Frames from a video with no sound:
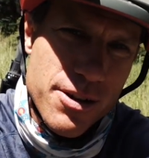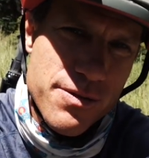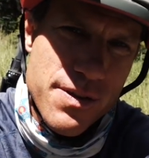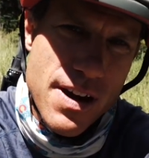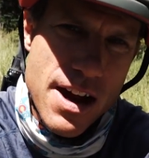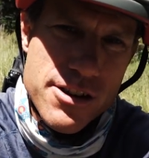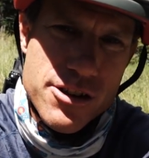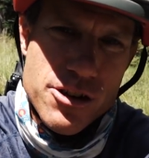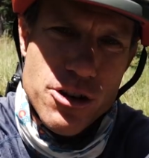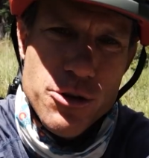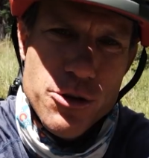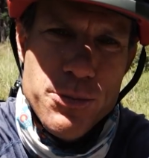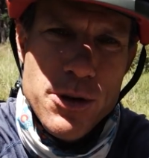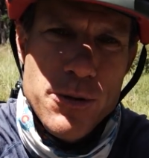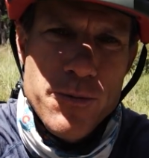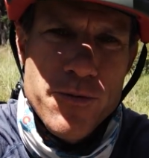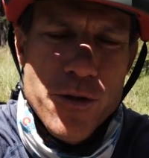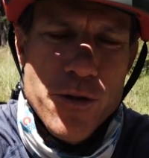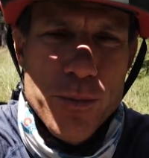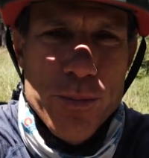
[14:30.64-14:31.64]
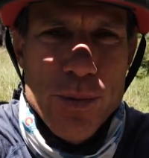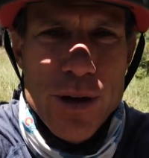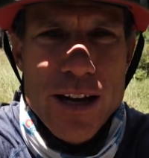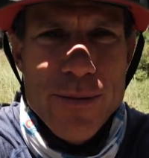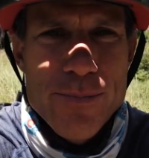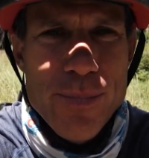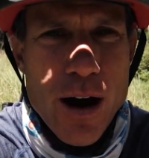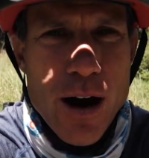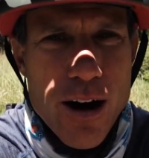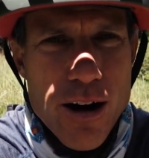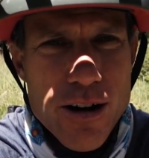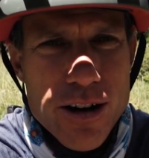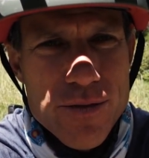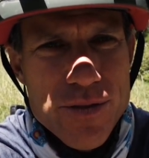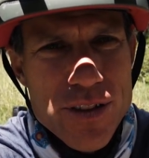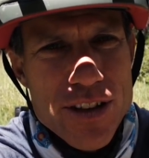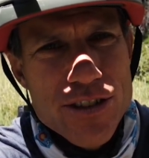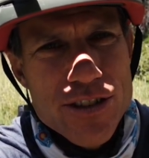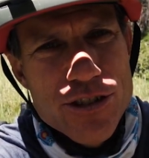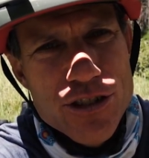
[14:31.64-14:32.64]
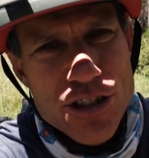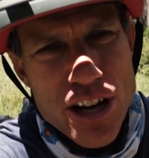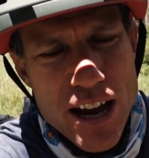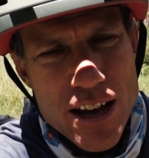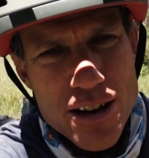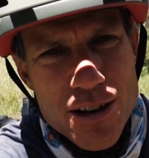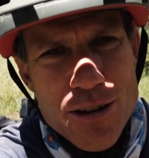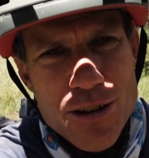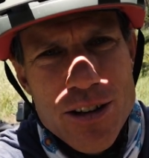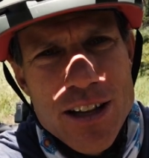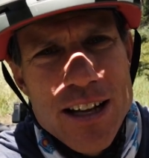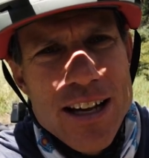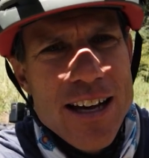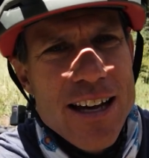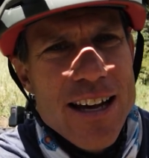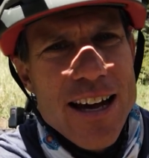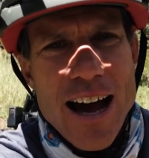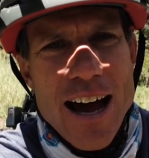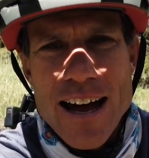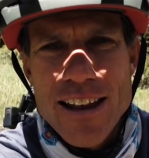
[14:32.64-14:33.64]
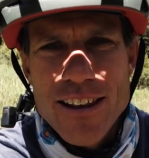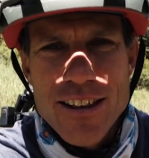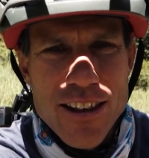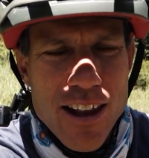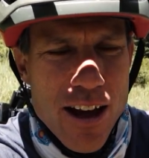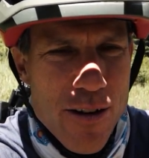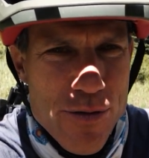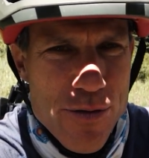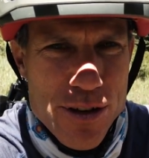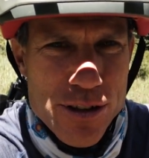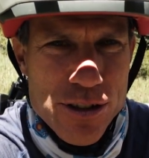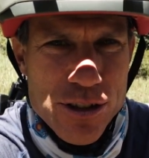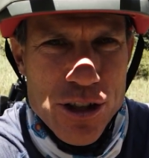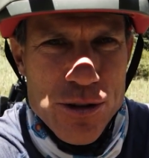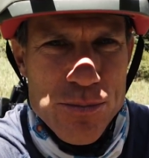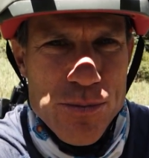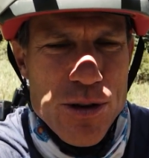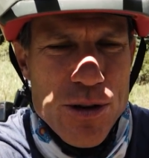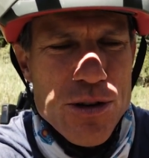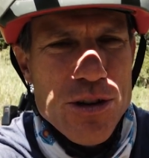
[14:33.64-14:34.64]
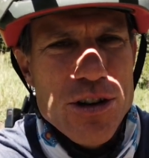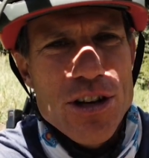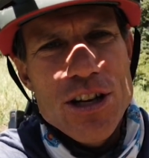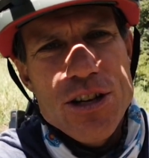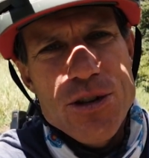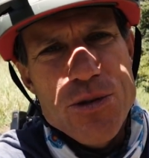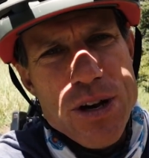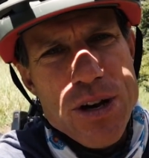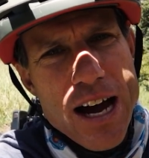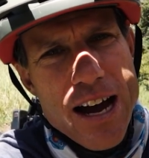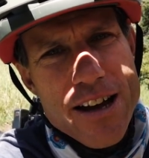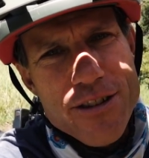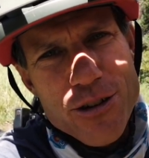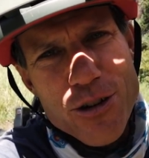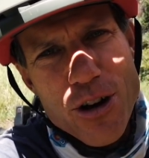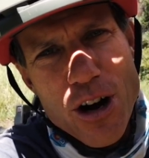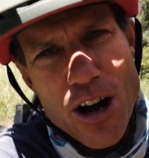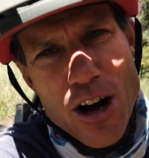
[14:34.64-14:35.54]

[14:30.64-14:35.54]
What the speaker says: adventures, for being part of this channel. I love this community. You guys are